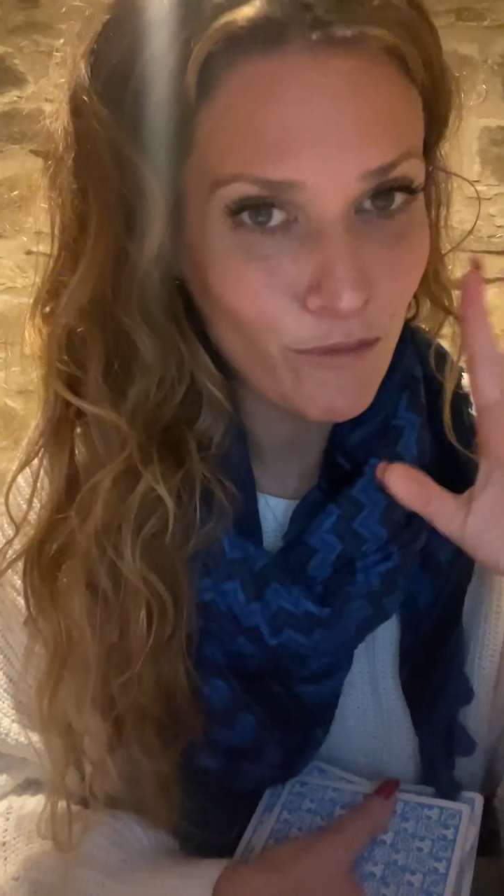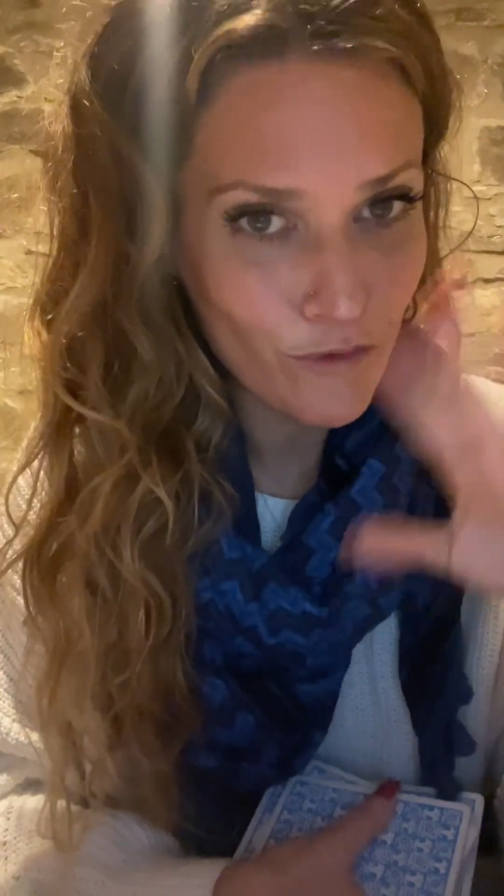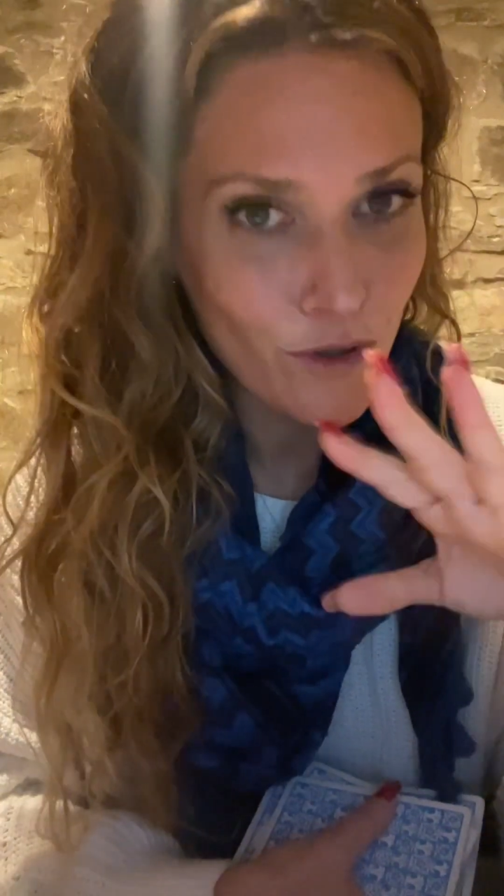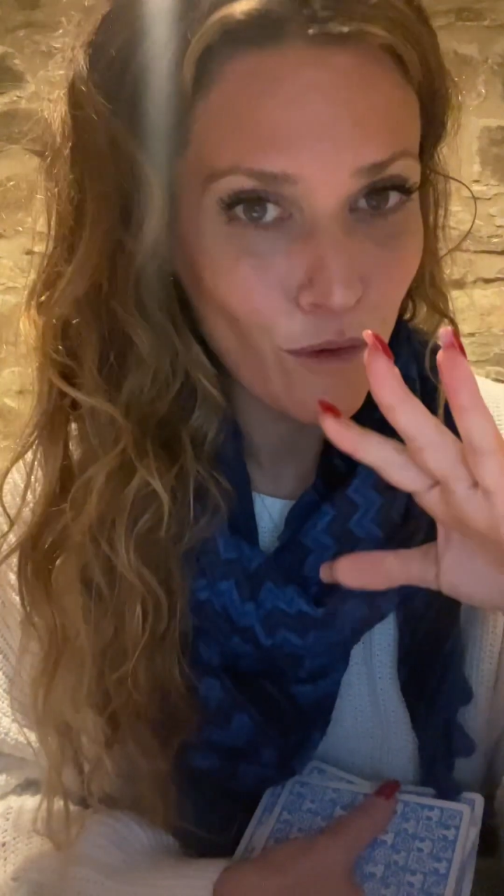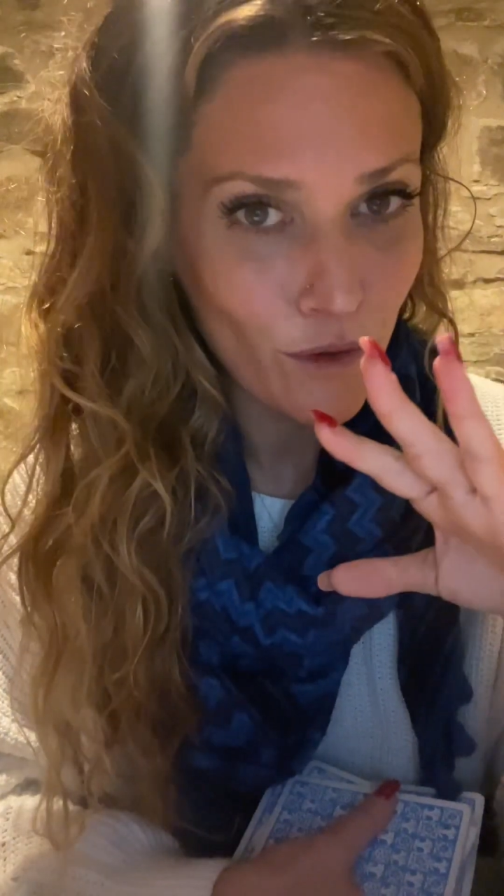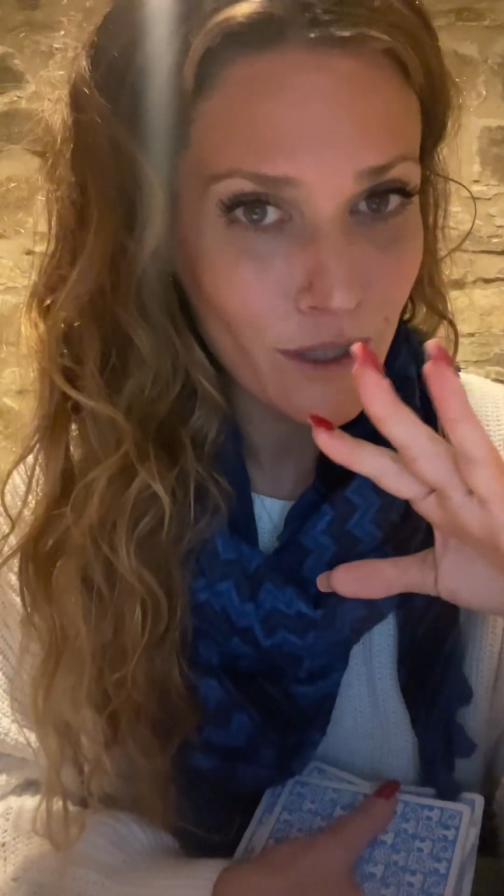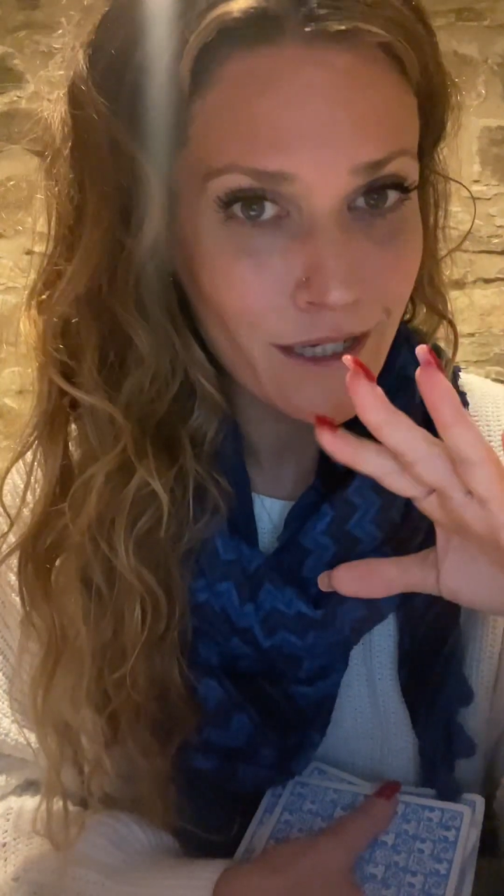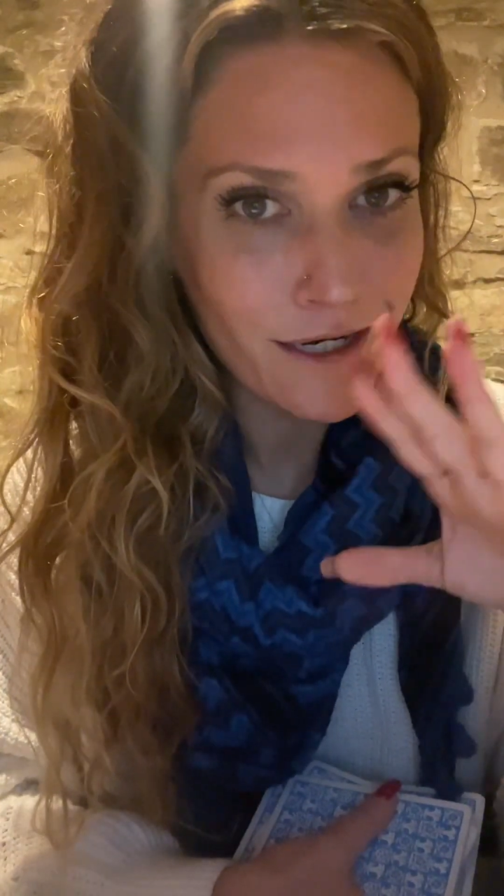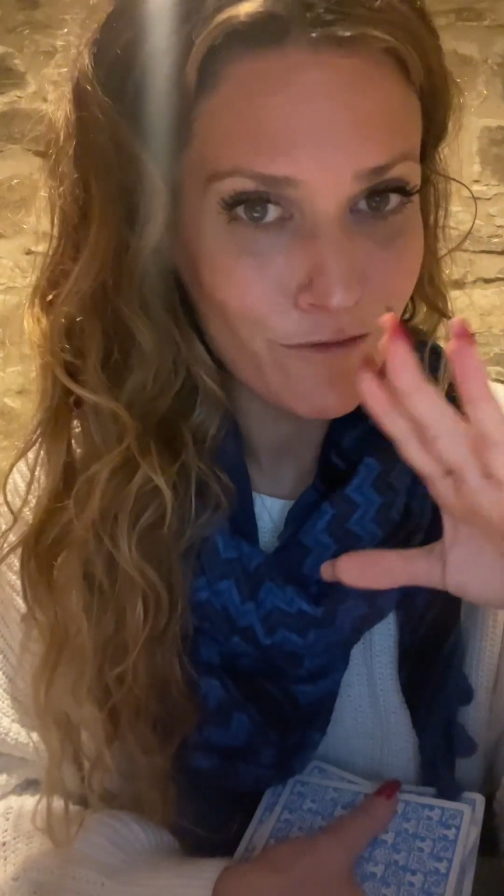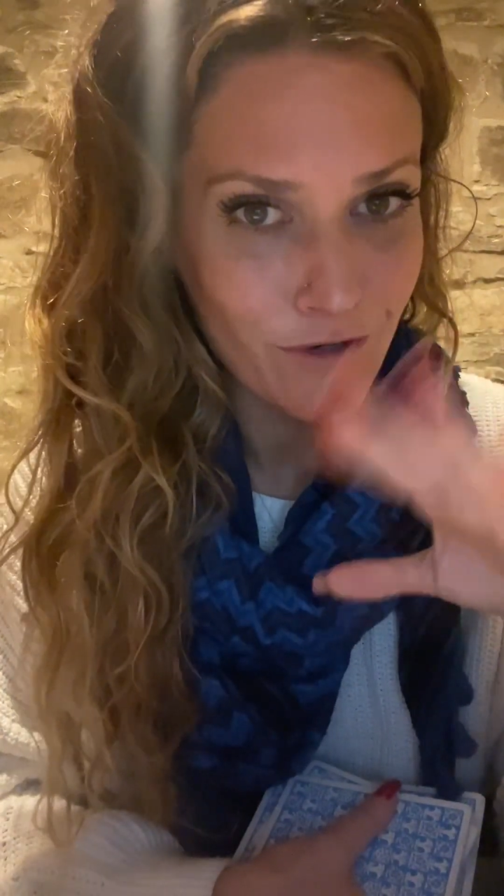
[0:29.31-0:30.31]
recorded
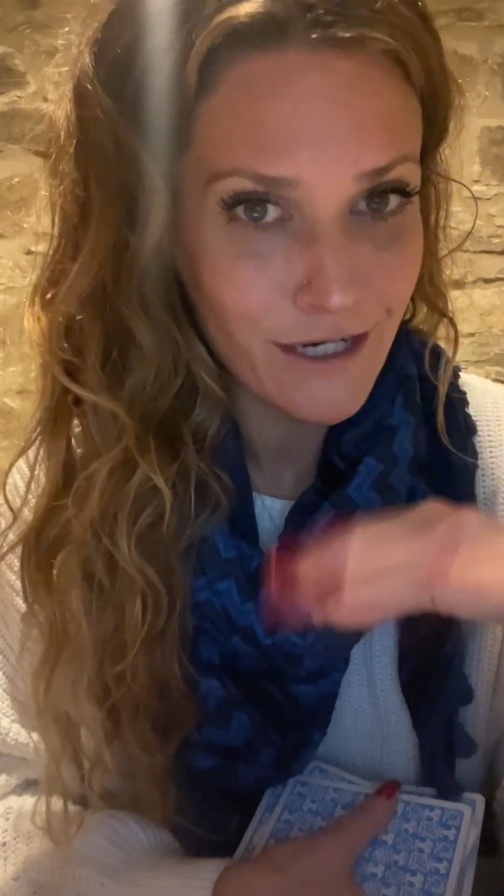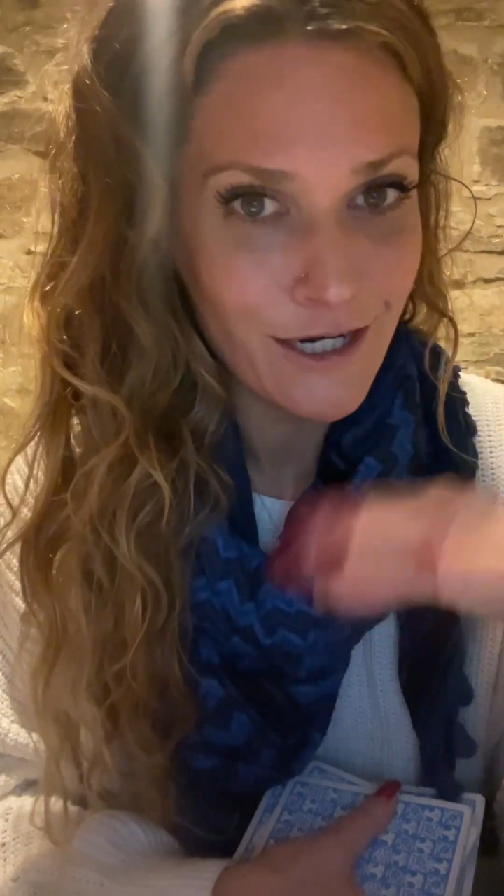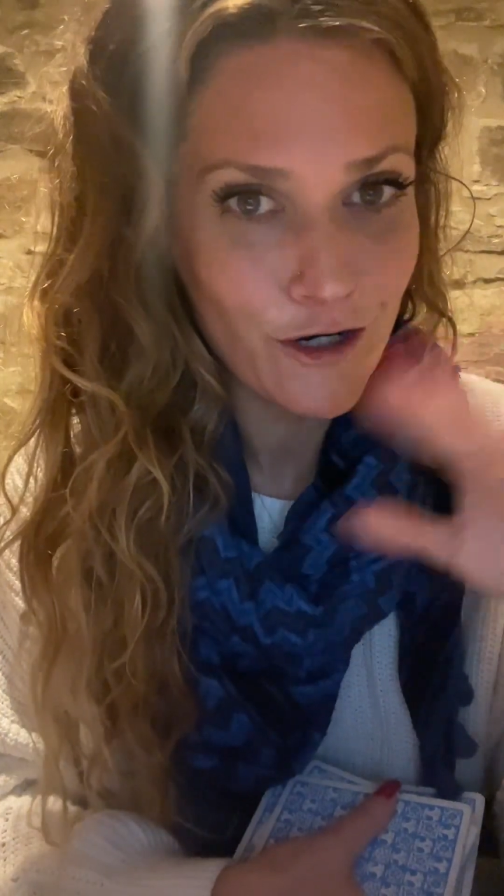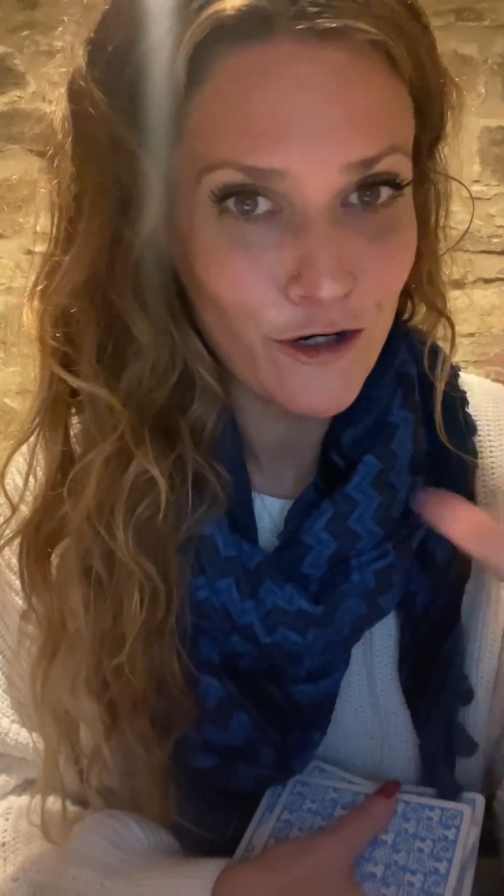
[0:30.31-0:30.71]
a reading